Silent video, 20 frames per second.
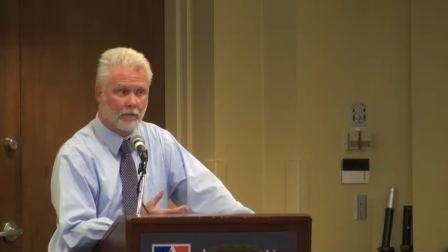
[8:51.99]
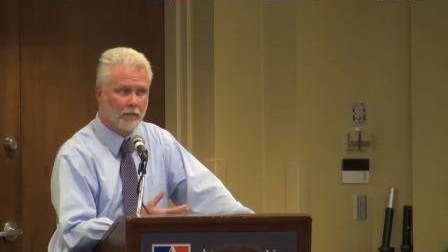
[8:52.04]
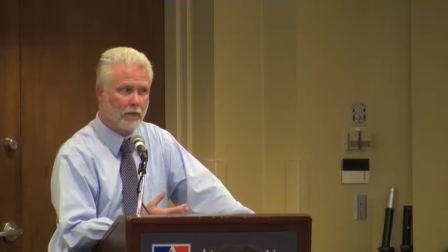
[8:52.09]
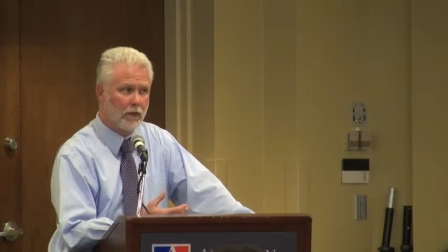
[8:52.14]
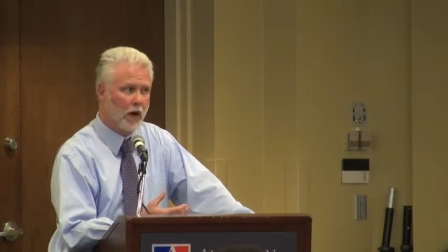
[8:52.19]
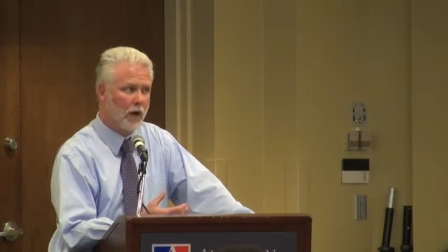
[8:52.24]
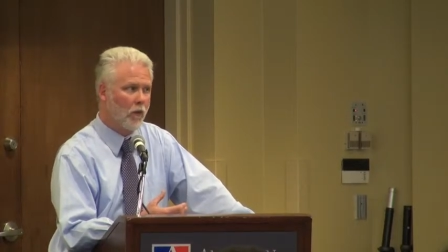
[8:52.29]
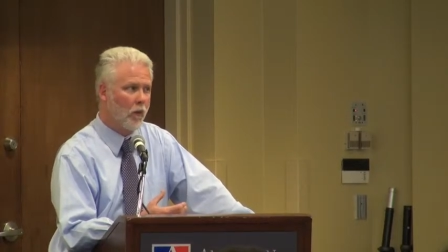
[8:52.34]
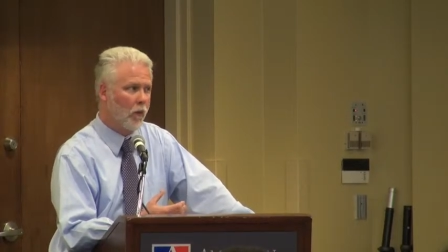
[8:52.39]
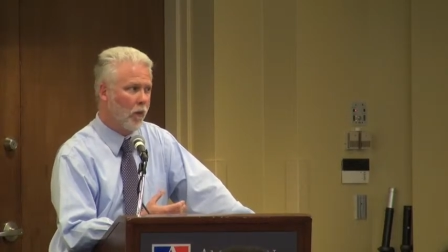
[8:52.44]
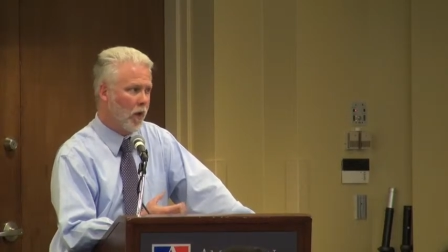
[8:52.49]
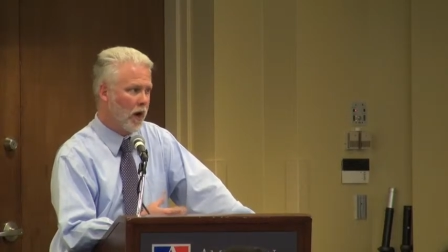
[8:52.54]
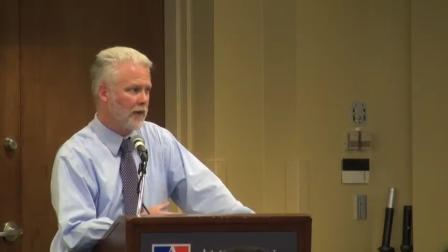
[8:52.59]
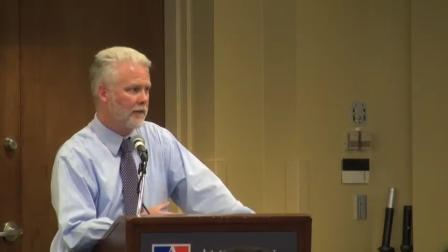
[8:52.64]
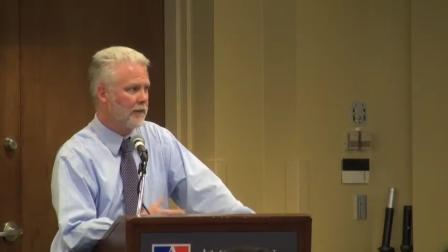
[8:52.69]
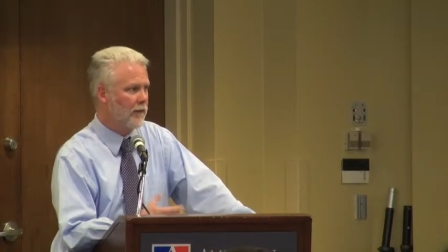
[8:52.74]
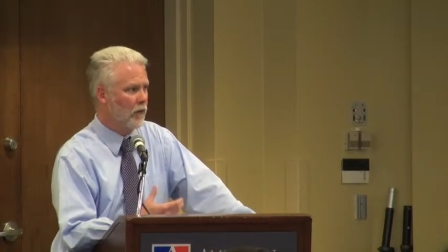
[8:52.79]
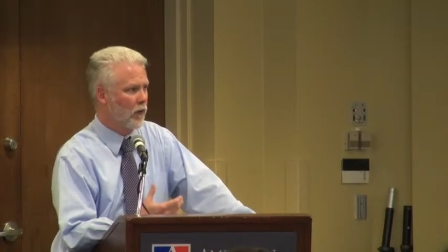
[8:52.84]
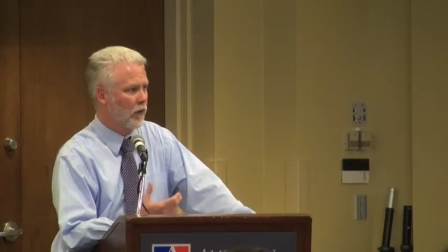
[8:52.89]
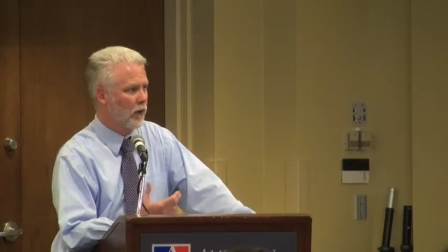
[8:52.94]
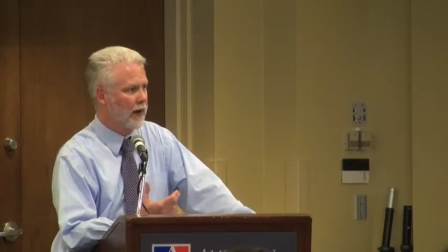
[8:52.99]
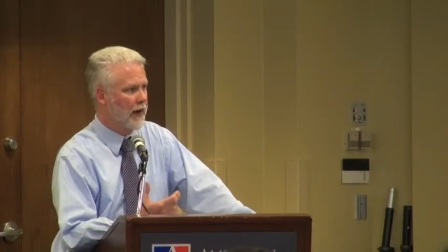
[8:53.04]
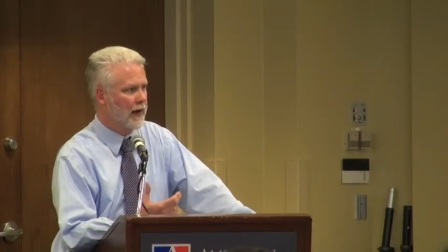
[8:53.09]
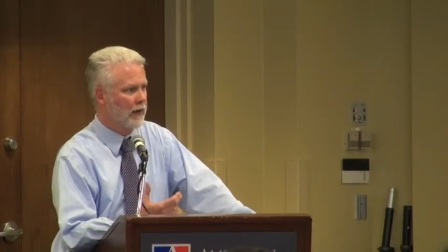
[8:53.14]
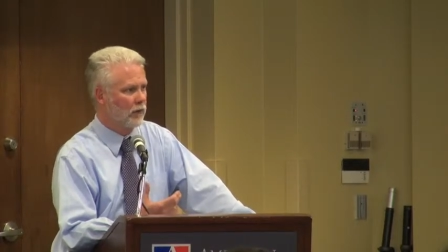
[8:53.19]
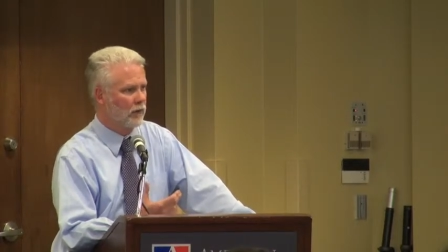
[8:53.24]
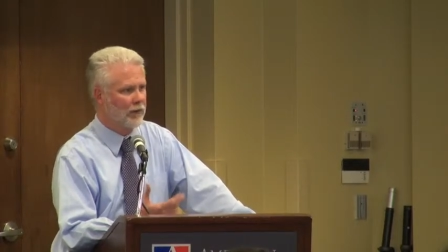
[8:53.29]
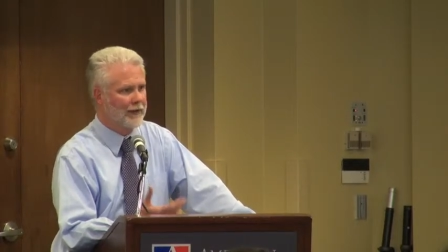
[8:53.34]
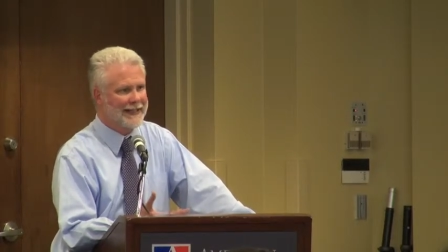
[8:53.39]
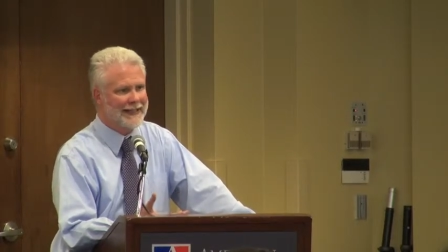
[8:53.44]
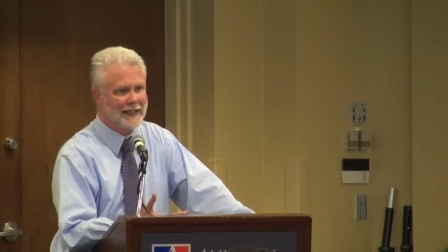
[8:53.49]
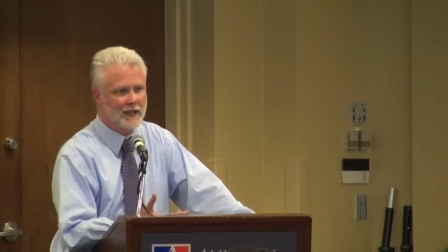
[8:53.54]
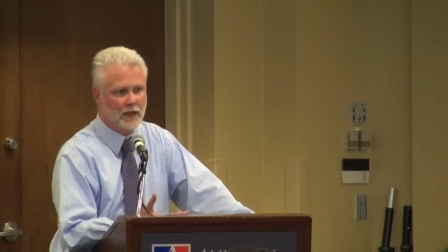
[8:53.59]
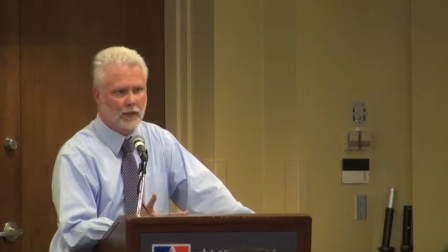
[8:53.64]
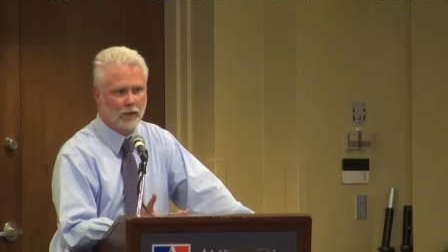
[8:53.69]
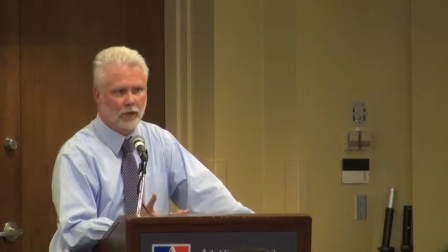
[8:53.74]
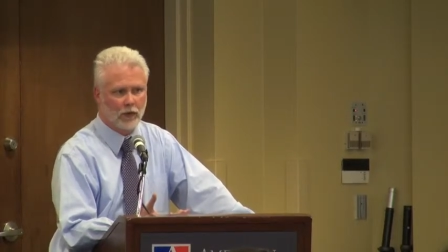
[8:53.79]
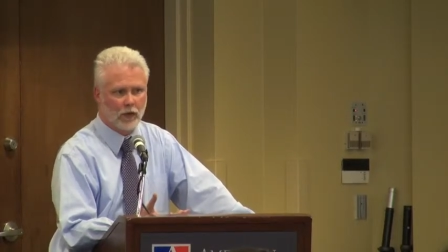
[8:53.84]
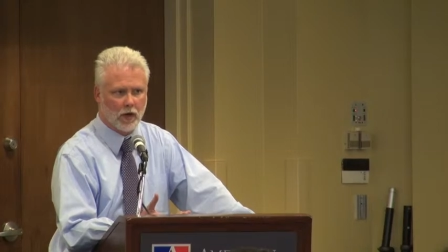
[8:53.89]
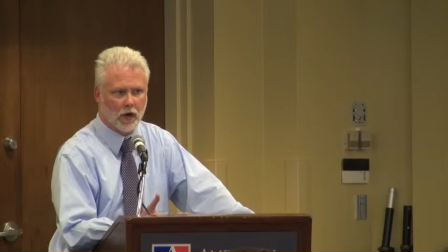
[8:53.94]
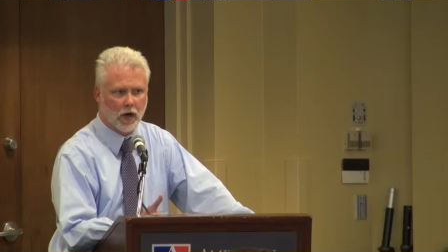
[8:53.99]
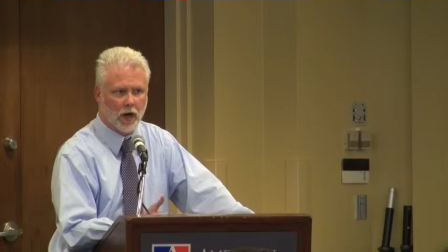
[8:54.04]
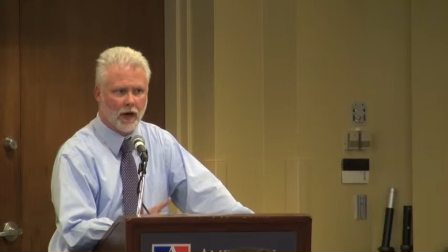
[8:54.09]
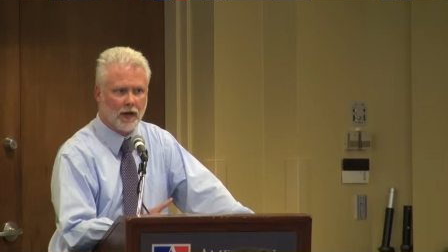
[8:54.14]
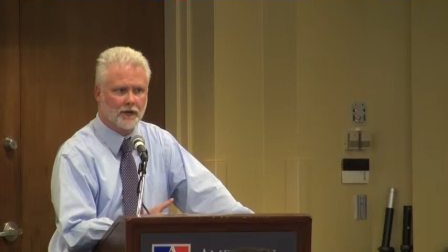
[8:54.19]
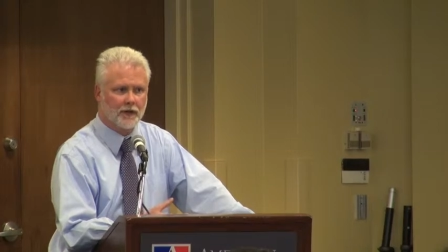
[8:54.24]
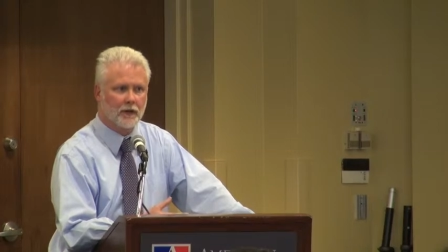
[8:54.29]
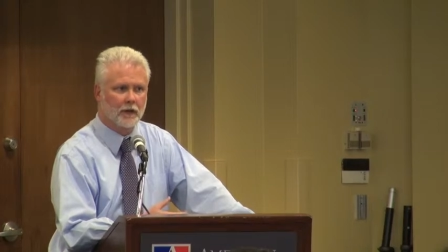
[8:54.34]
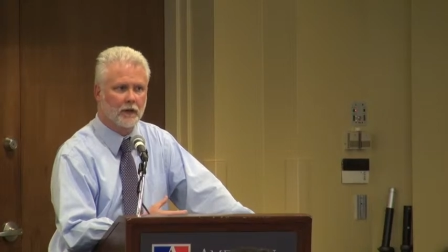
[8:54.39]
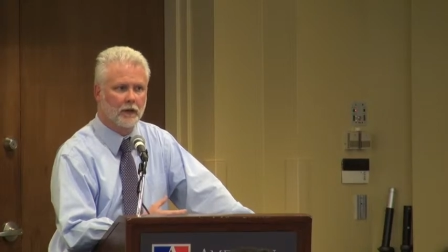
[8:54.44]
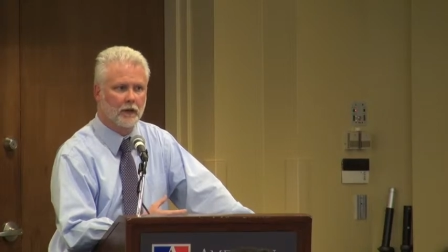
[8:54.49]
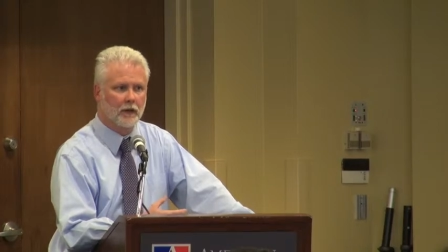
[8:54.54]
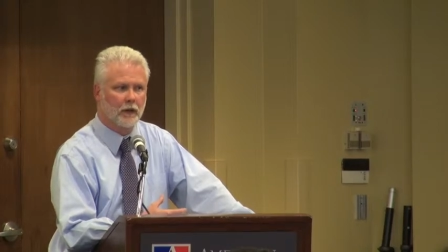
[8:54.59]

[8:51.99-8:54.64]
but what for a reasonable cost